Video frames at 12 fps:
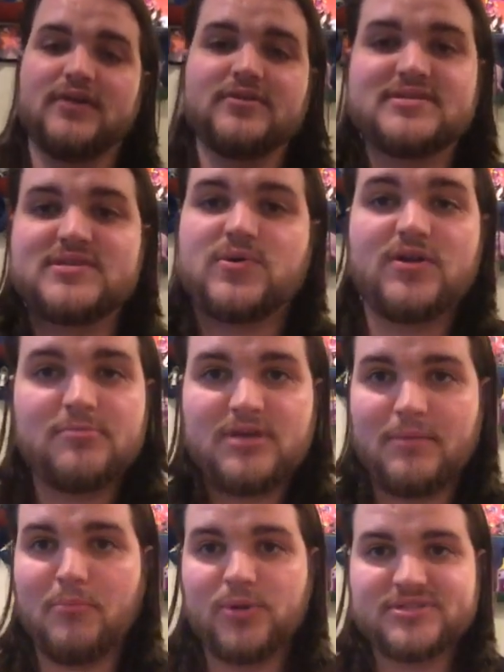This is going to be a
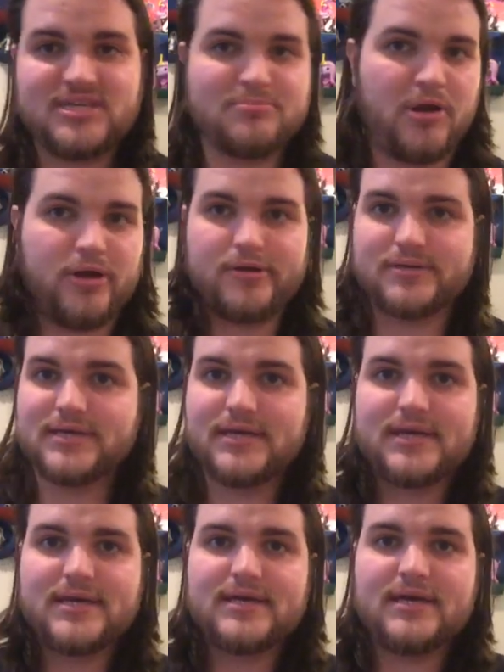multi-part
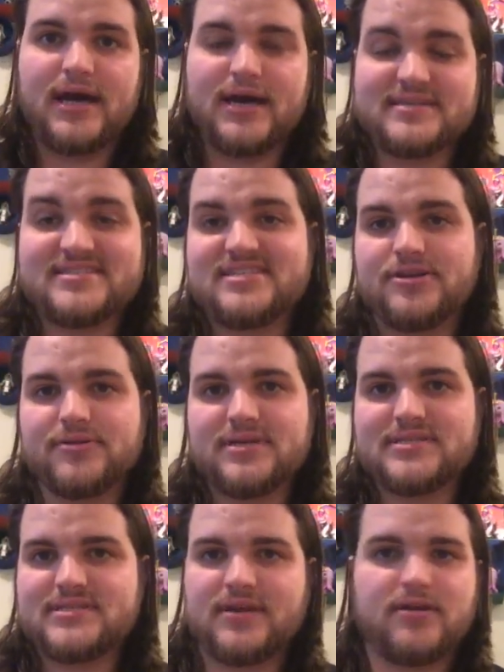
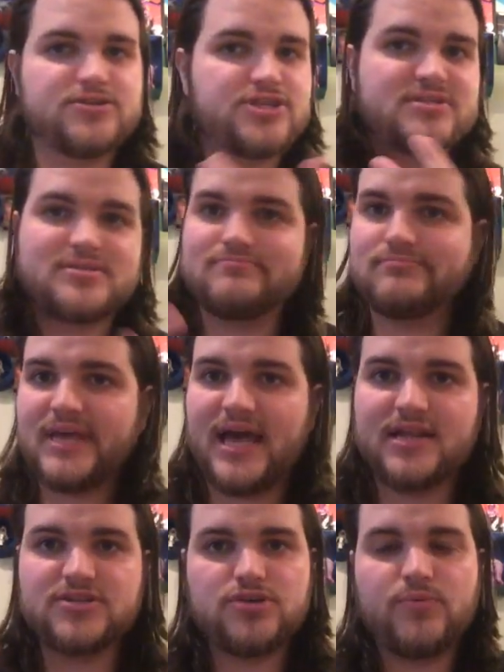series that I'll just kind
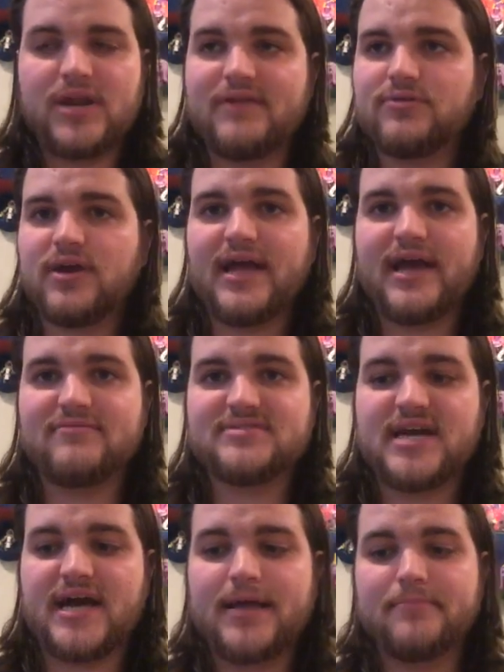of do whenever I have
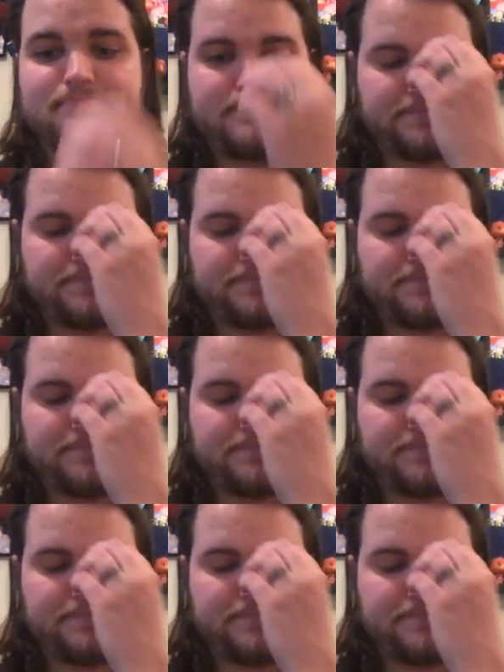time.